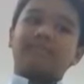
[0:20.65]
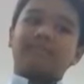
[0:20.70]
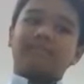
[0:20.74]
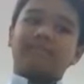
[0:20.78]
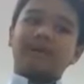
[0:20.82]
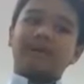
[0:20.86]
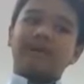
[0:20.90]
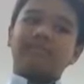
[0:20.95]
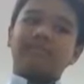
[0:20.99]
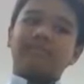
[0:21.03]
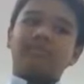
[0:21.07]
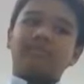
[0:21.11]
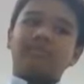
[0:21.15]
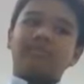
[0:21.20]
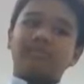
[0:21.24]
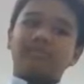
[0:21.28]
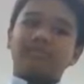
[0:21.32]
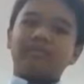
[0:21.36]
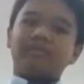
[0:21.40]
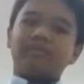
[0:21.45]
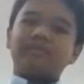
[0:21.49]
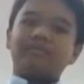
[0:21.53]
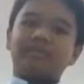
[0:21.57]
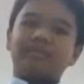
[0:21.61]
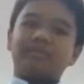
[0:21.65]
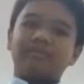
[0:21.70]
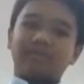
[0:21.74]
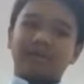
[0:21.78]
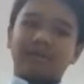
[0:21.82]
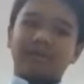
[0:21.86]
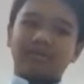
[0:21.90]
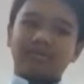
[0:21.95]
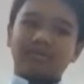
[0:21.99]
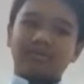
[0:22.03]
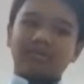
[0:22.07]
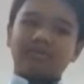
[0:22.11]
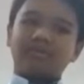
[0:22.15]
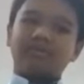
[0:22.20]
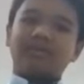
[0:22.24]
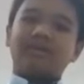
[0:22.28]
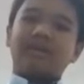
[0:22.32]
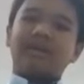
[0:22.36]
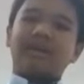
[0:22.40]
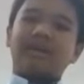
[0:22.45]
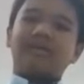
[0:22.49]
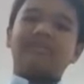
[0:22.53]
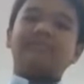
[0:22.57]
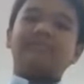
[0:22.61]
My poem is about
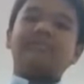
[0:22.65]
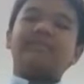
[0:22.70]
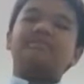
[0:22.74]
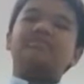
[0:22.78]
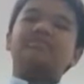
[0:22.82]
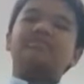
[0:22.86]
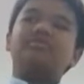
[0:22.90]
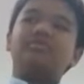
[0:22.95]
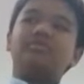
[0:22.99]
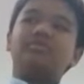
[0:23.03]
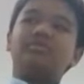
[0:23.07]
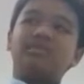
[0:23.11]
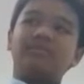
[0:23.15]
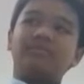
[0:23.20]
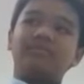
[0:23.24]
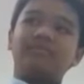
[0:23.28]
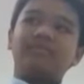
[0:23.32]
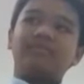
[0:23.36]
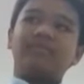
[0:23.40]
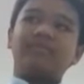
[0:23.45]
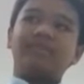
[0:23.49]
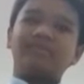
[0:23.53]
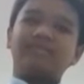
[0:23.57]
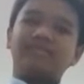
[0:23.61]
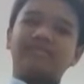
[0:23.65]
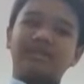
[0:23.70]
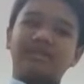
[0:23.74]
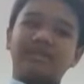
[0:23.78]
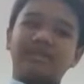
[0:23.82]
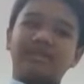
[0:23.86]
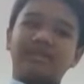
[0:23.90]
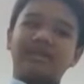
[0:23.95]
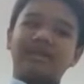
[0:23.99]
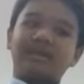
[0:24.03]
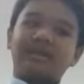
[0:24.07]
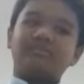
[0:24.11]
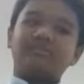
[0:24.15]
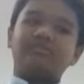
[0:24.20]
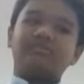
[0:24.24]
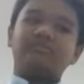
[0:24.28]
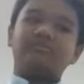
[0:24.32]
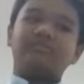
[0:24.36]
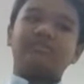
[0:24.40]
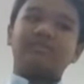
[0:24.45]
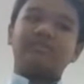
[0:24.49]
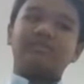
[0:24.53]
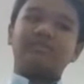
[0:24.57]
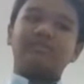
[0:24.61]
time that should not be wasted and
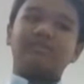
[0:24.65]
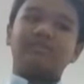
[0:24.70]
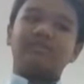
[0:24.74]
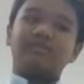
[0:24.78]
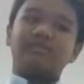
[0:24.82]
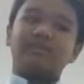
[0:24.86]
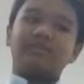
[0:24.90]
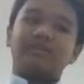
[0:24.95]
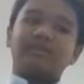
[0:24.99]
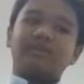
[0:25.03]
should be